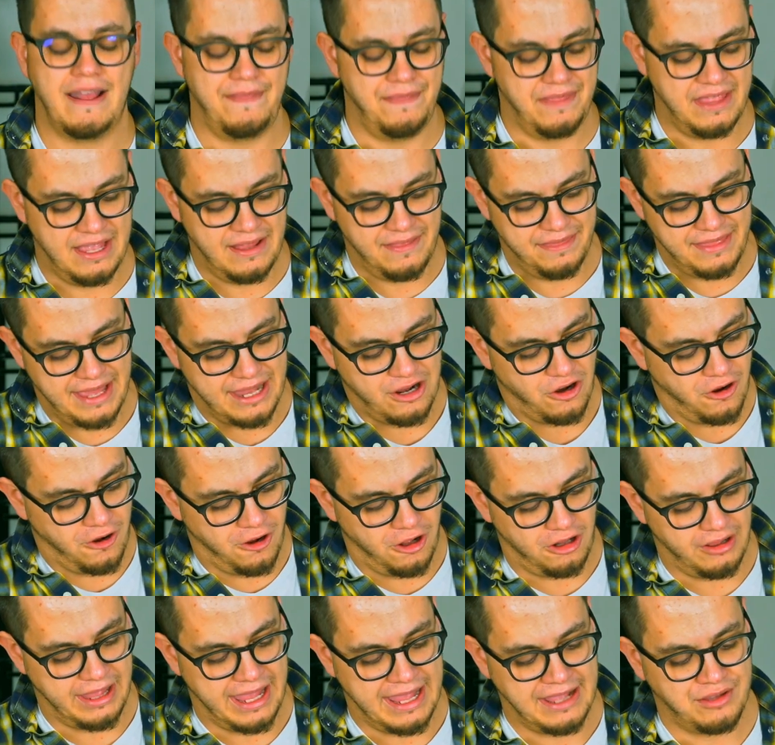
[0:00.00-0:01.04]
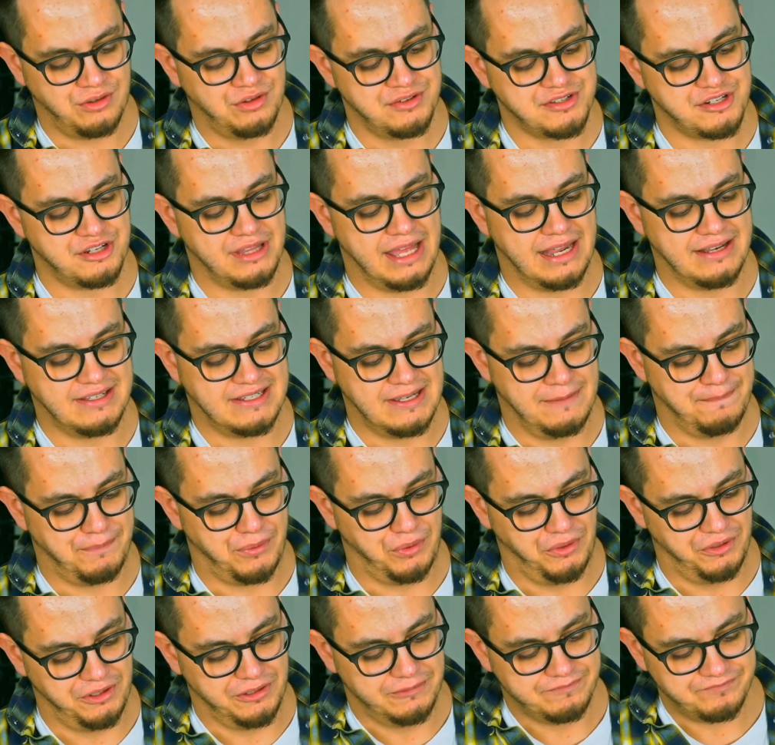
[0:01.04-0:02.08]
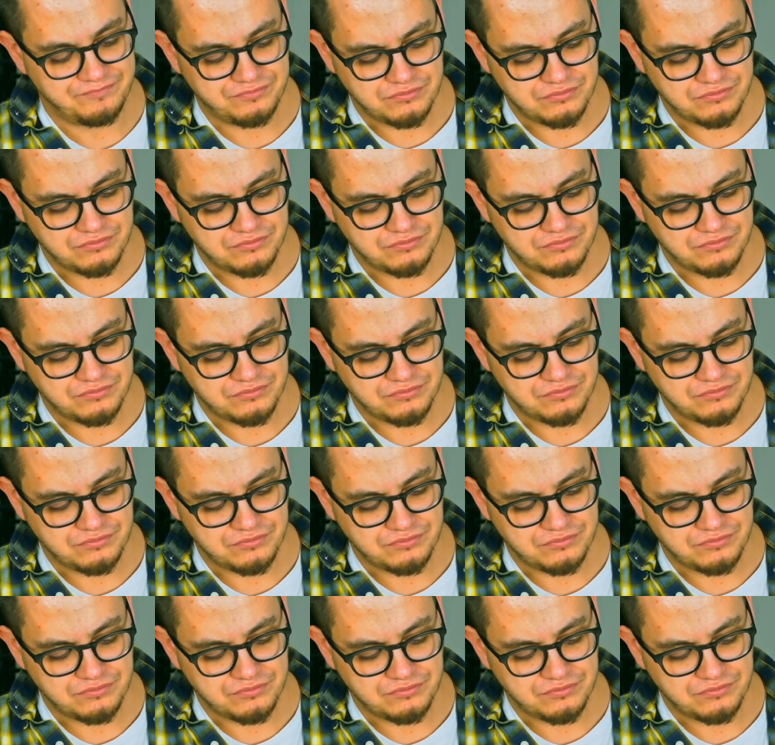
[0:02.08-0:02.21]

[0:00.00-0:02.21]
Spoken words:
And then that all angles or that dimpled,